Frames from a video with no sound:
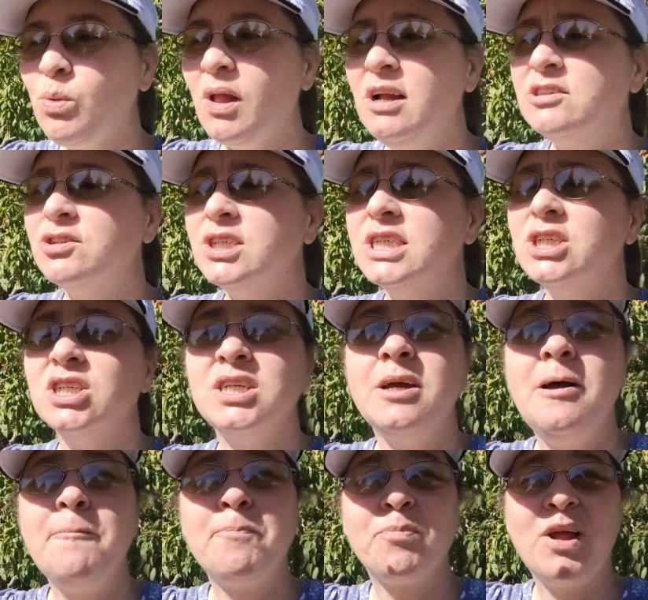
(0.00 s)
It's really good.
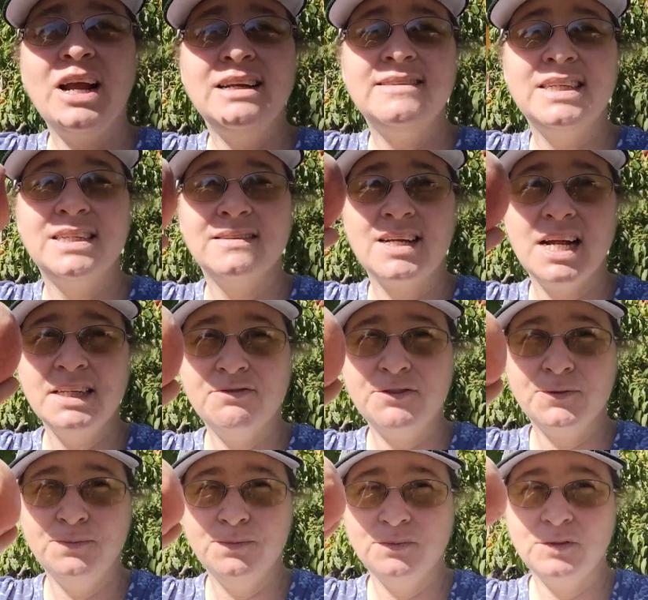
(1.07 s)
Like I said, it's kind of
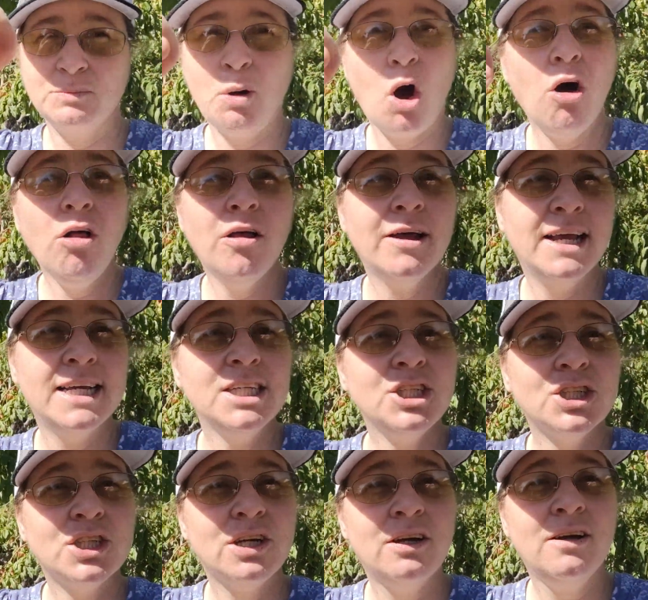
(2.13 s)

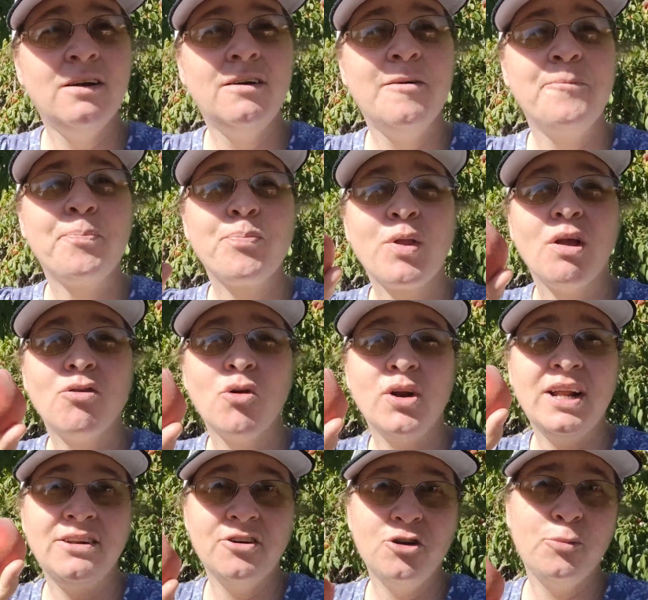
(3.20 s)
small-ish, so I
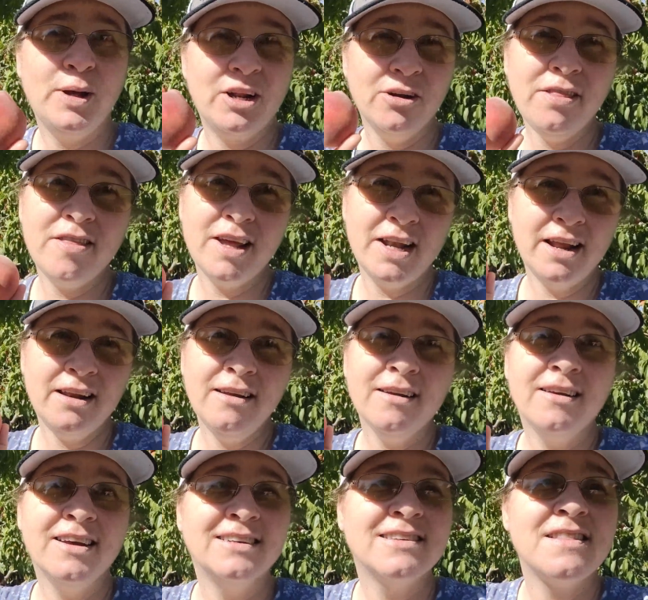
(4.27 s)
need to do better at thinning.
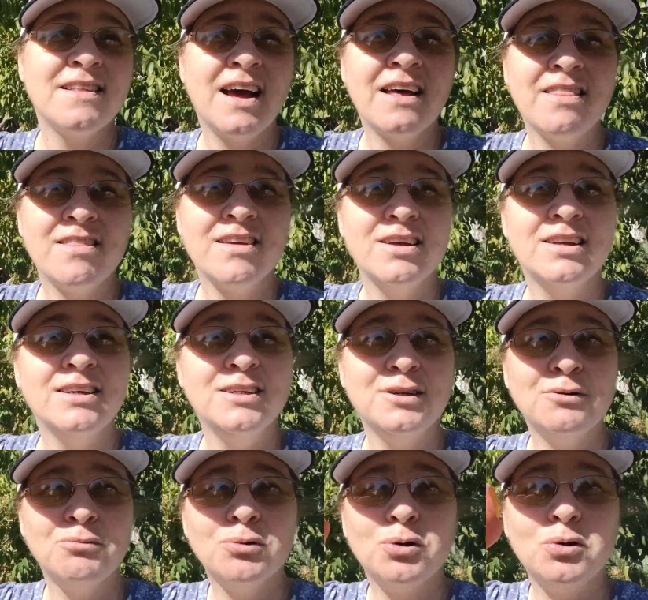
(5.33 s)
Isn't that the
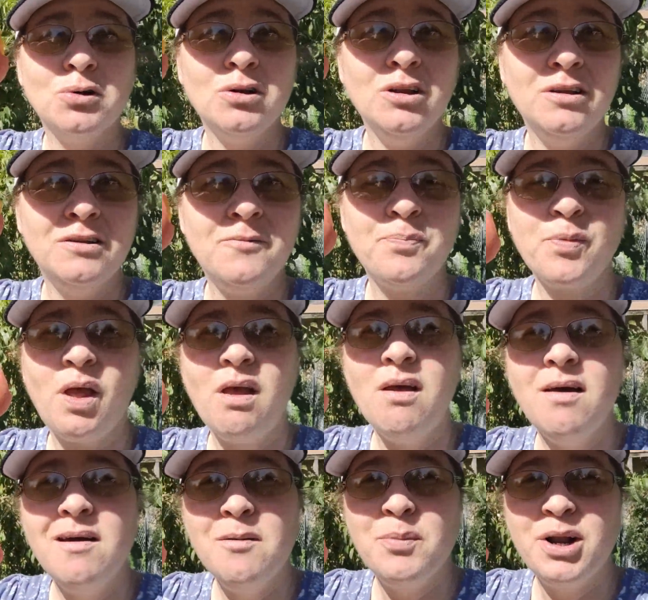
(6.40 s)
rule?
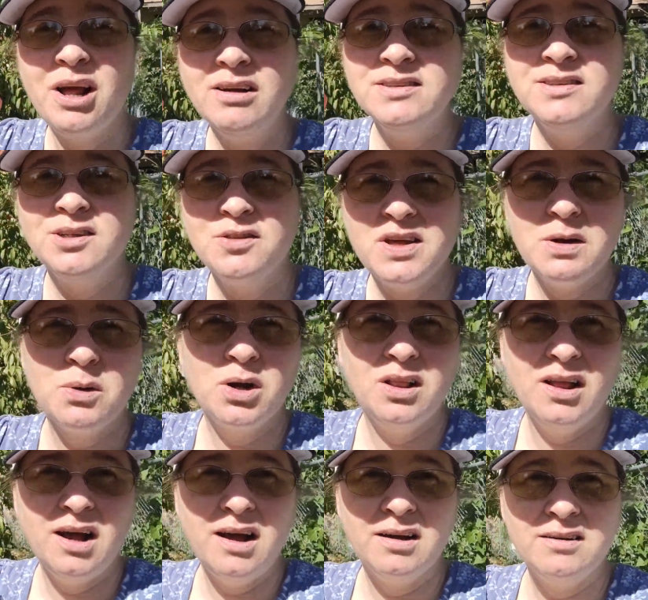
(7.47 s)
But also they were a
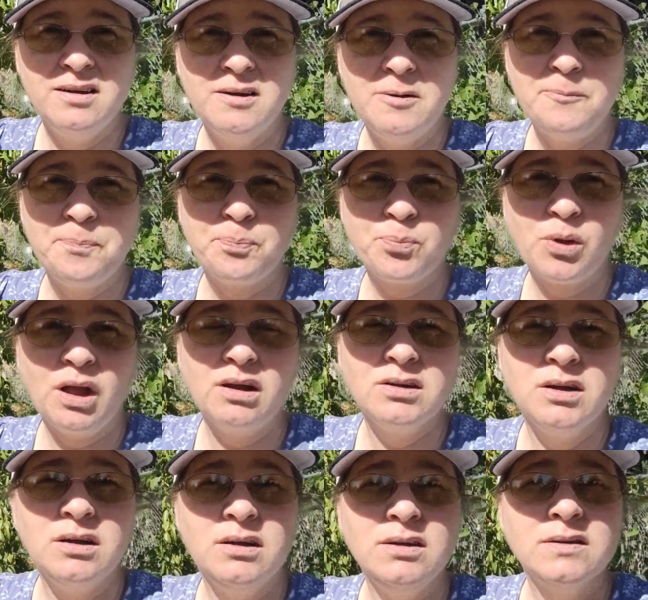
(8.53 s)
lot
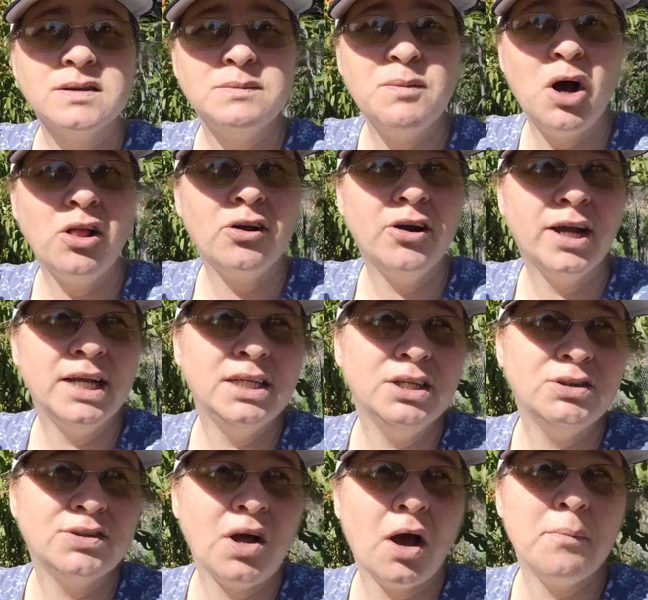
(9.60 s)
smaller in
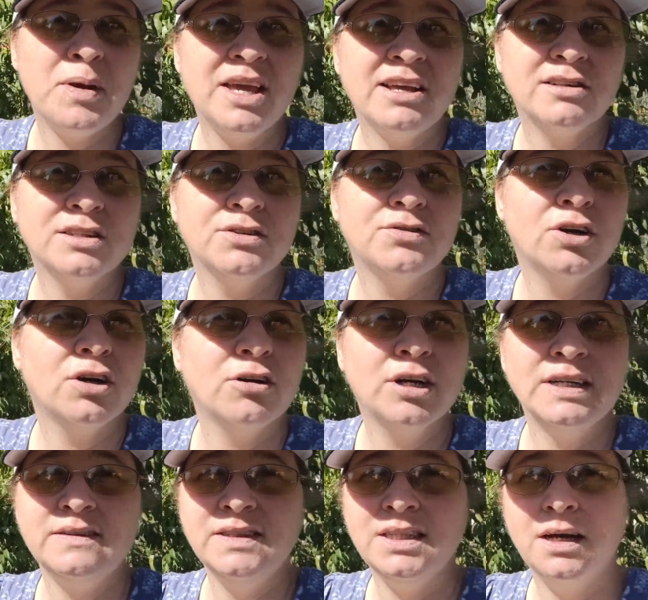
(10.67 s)
Utah because of our
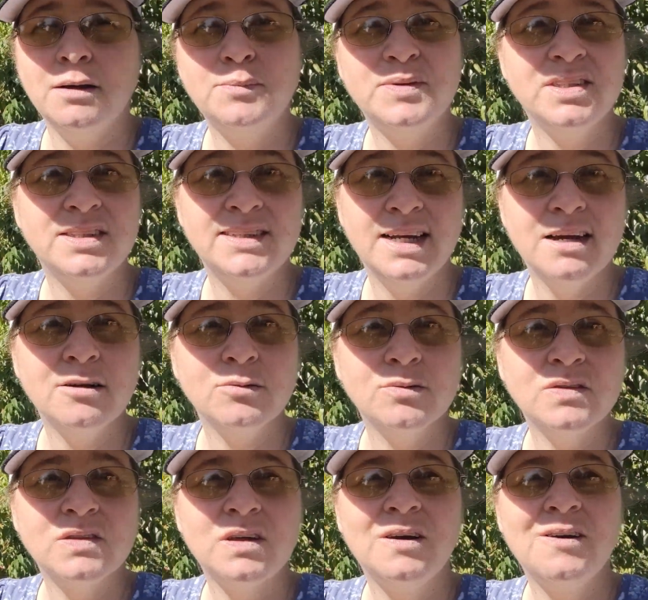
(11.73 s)
crazy ups and downs.